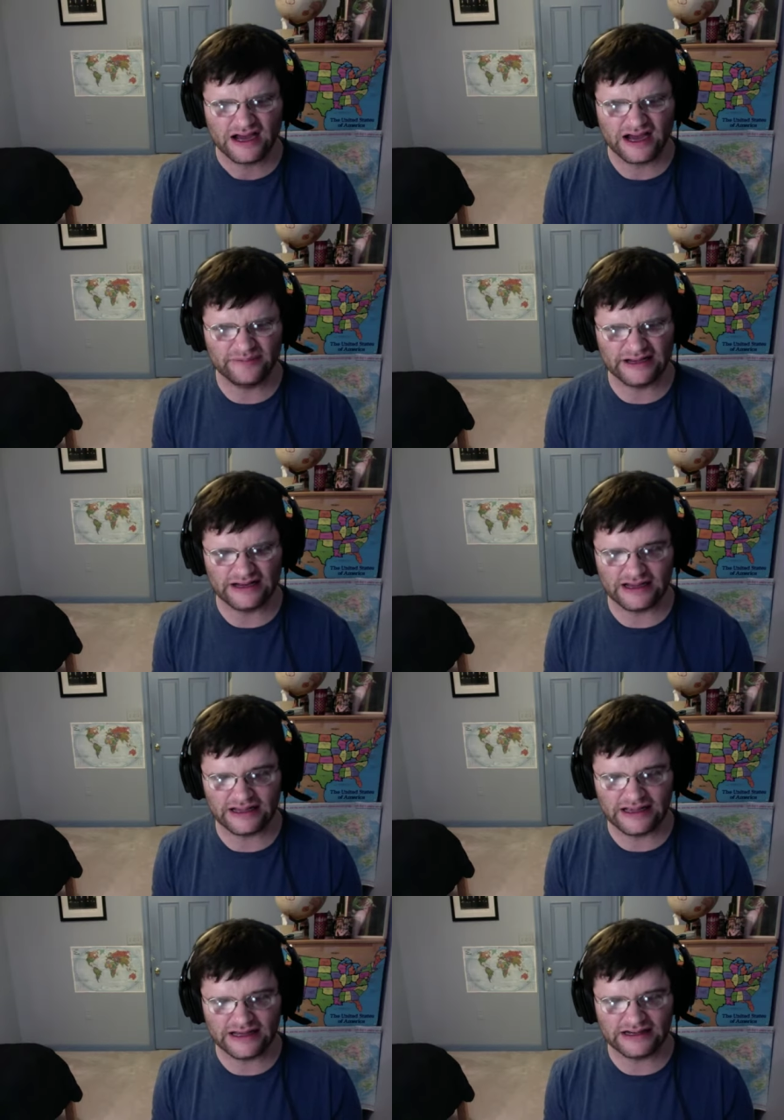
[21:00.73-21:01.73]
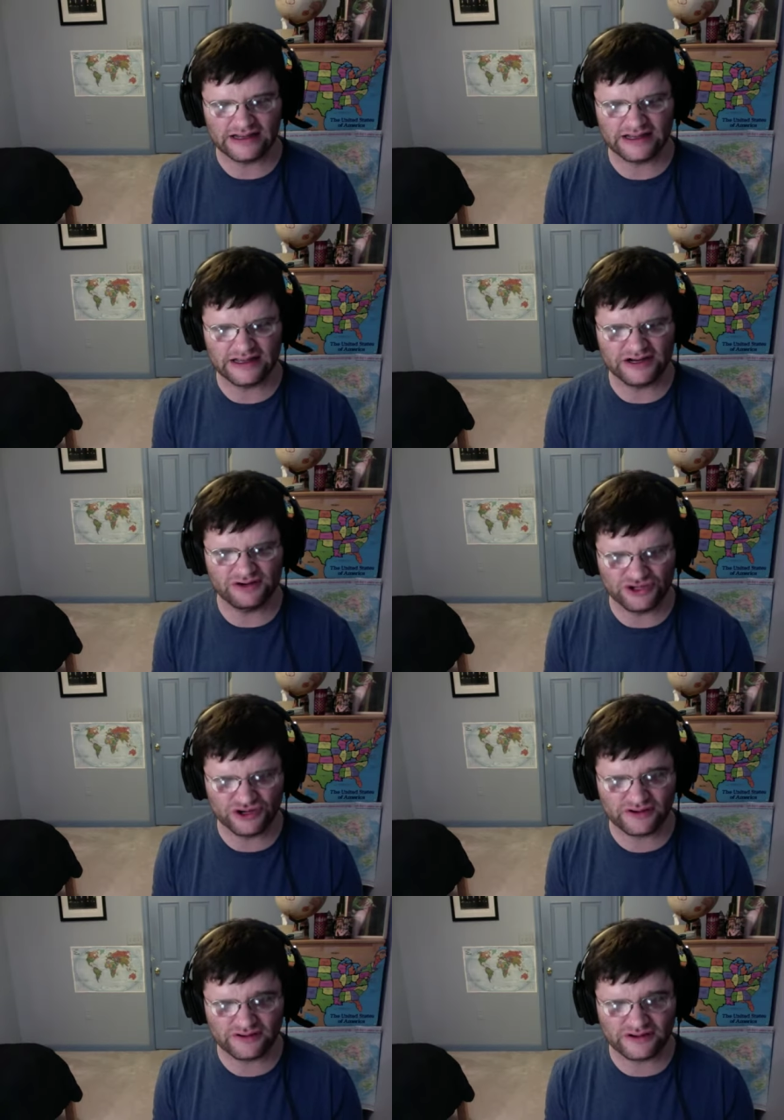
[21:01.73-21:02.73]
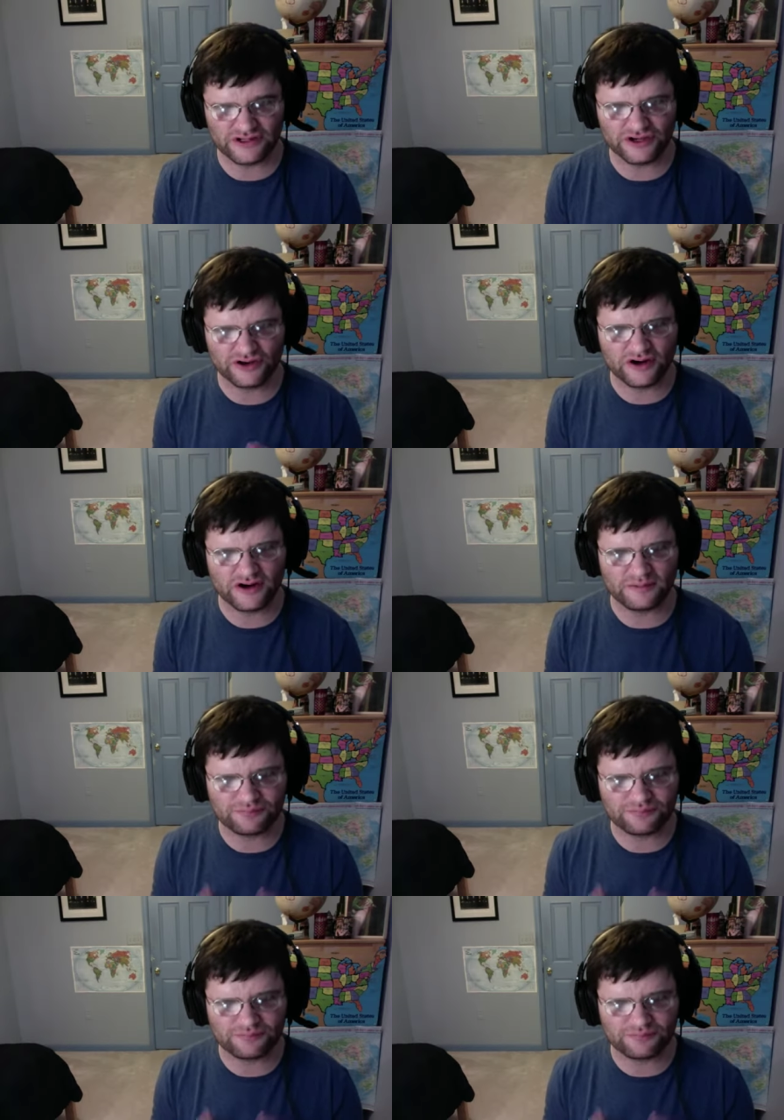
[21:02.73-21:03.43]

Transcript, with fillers: I mean, again, you know, you're you're